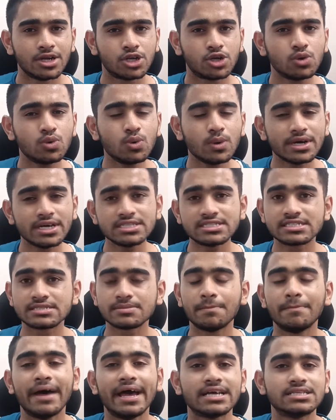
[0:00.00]
to
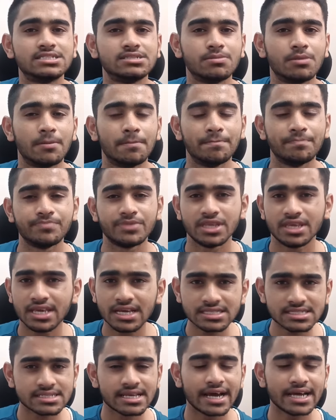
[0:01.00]
its maximum.
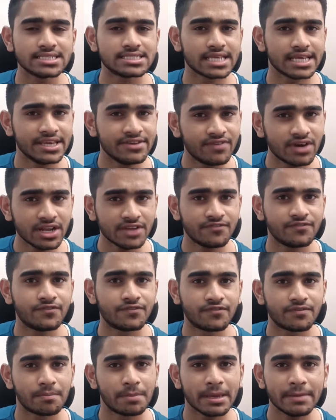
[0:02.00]
Yes, guys, even
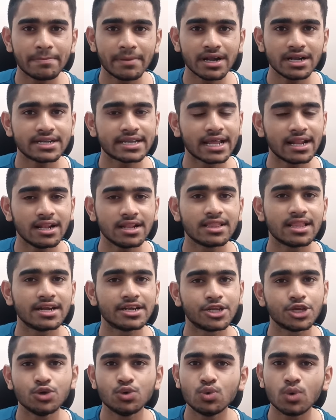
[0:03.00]
if people tell
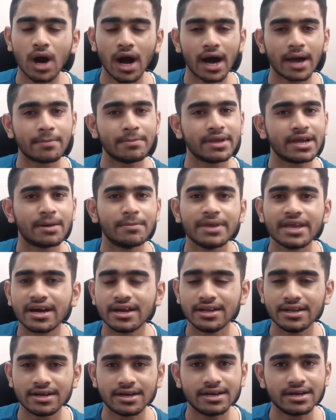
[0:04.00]
that you are becoming a
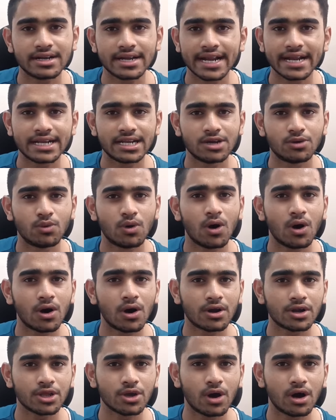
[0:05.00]
nerd right now
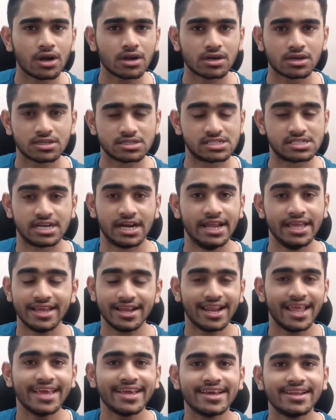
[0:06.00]
or you're studying
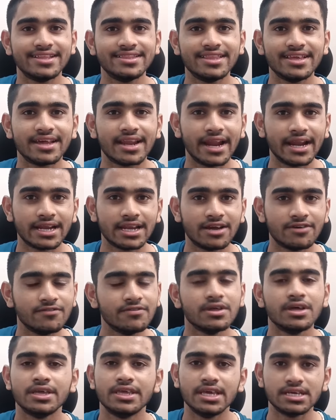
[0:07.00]
like anything right now,
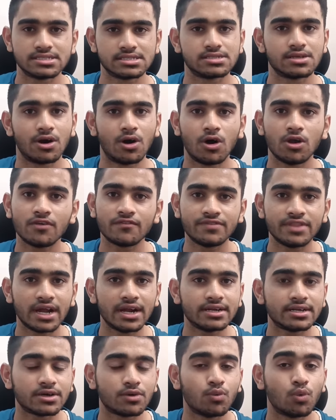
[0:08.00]
yes, all of
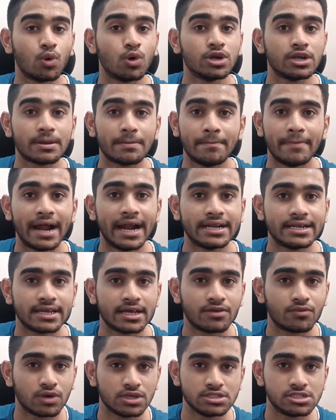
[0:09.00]
that won't
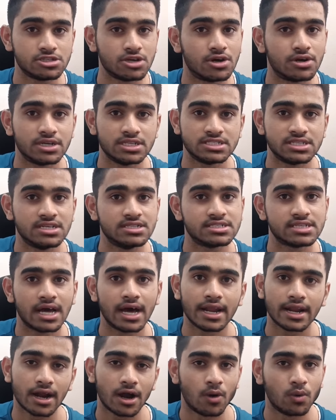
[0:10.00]
matter once your results
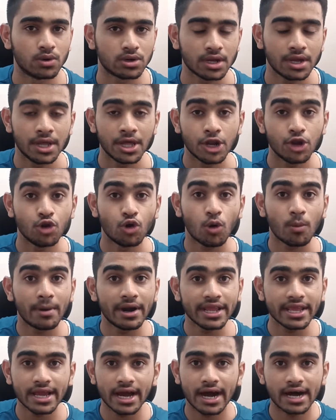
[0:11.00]
are out.
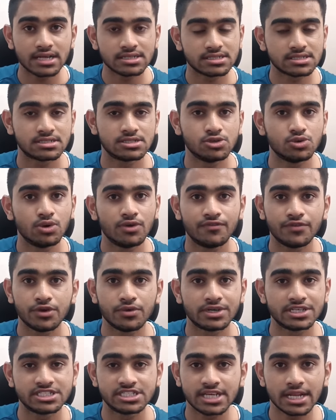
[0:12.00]
Nobody asks you if
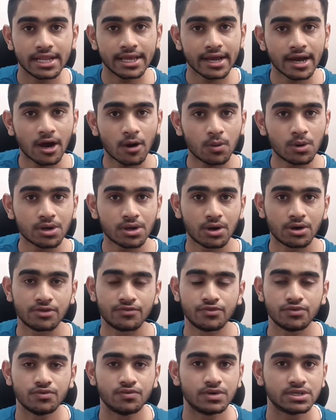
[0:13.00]
you are chilling out or
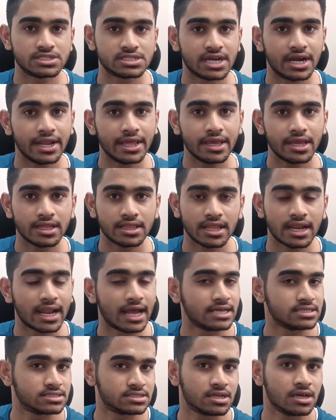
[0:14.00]
if you were studying in the
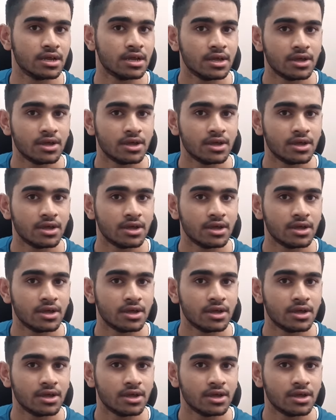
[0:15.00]
last